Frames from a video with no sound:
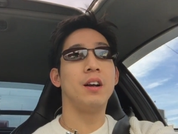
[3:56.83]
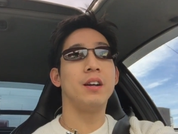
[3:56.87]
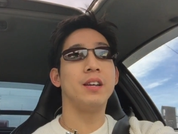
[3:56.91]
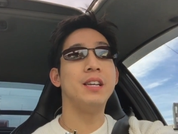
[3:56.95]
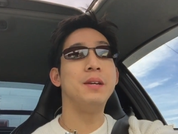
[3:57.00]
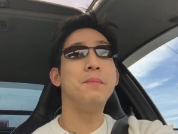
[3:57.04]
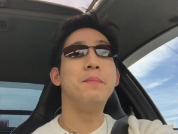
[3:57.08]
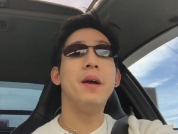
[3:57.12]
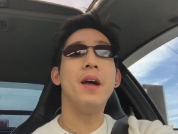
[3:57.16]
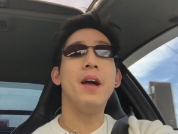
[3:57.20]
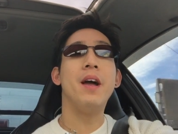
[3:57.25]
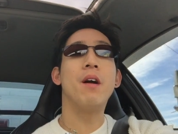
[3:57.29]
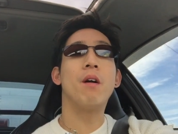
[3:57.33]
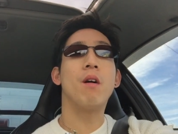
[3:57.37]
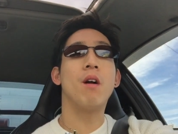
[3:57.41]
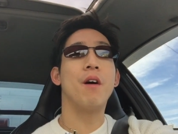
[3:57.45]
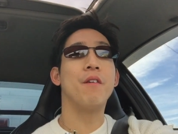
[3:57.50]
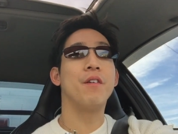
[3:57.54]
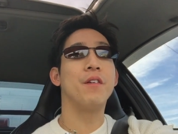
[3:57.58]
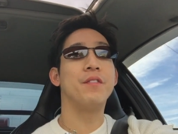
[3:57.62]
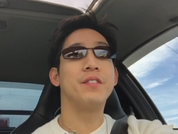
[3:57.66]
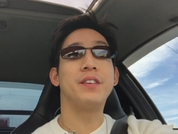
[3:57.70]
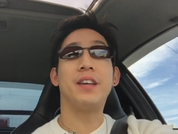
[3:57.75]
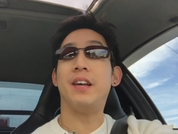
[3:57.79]
eBay or
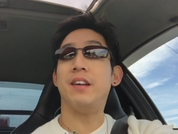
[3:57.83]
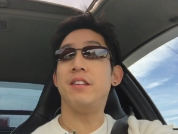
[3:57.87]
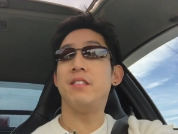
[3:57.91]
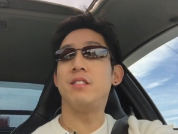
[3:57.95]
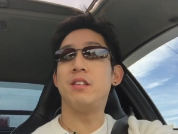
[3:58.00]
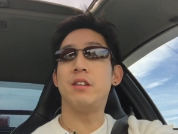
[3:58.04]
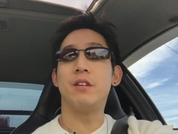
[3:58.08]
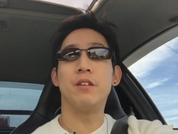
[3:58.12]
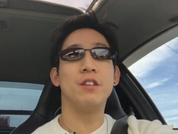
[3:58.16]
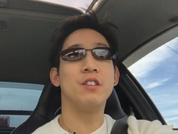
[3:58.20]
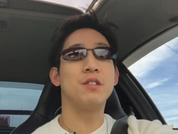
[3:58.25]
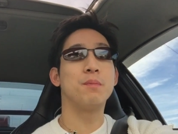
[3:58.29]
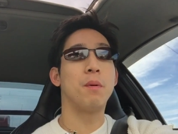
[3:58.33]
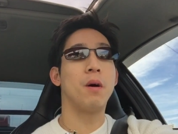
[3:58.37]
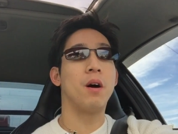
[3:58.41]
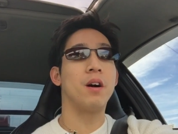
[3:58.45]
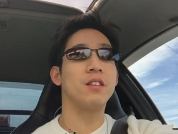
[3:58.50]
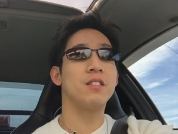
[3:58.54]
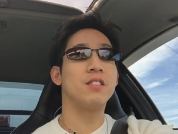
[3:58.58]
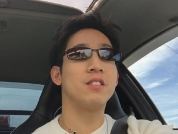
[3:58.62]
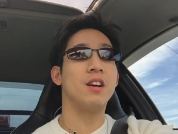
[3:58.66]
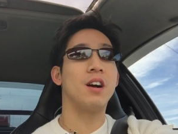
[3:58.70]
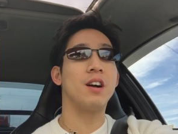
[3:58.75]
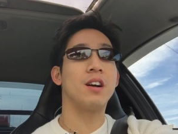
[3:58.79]
off of
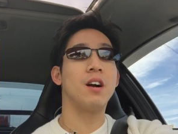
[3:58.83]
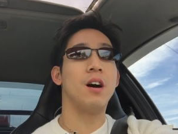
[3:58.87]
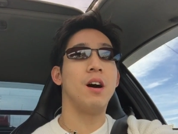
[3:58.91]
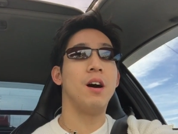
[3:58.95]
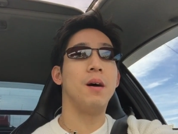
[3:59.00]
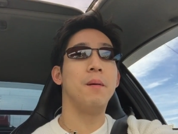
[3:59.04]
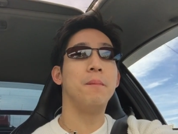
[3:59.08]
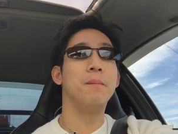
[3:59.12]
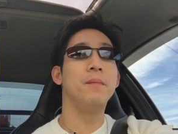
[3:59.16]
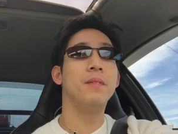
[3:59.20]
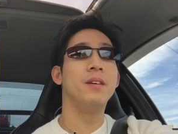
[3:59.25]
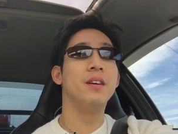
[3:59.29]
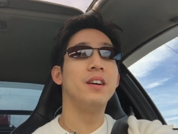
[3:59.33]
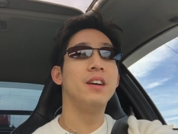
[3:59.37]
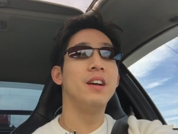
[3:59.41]
kseriesparts.com.